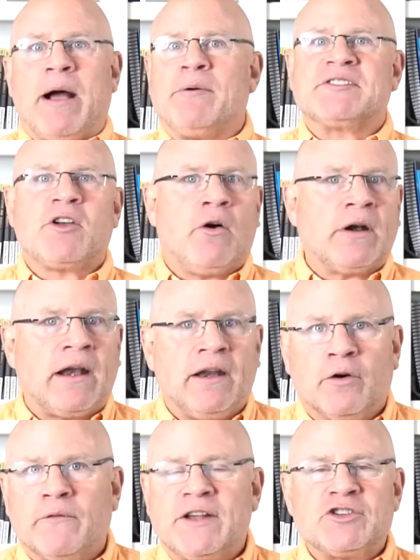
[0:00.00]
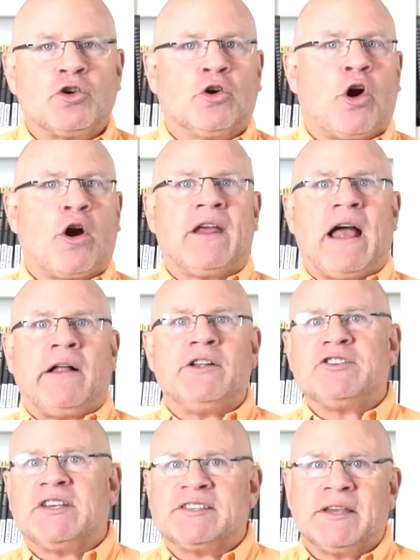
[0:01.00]
I was calling on interventional
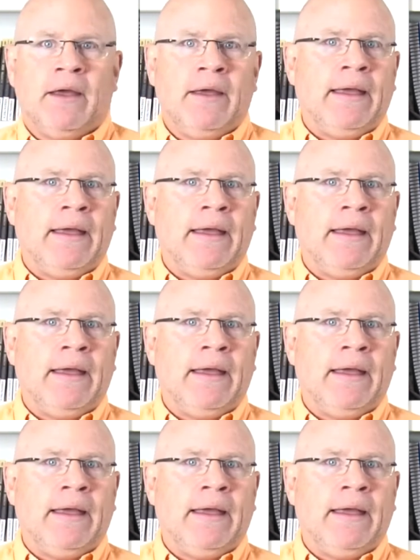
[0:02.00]
cardiologists,